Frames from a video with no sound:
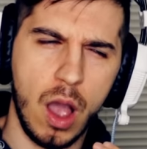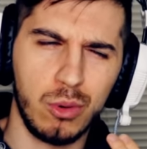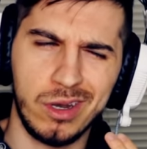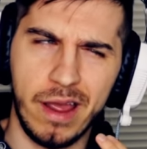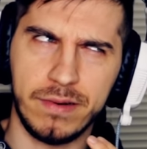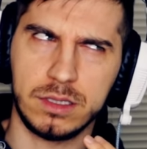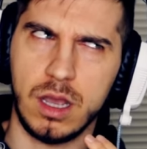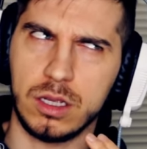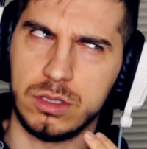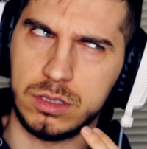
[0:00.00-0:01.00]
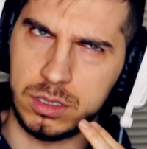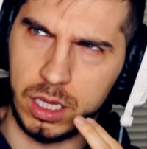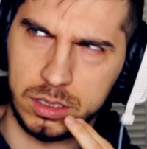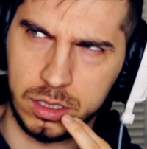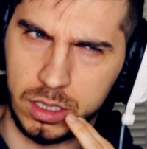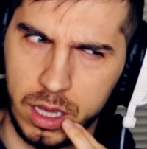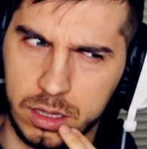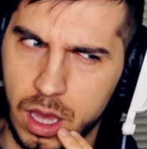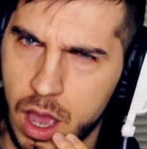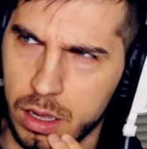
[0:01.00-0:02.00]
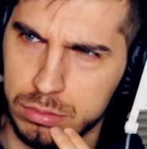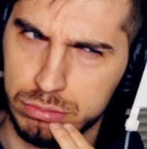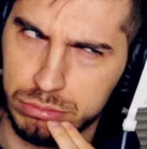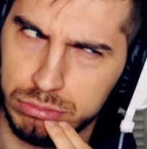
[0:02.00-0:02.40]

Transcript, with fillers: I would never talk to Stacey like that.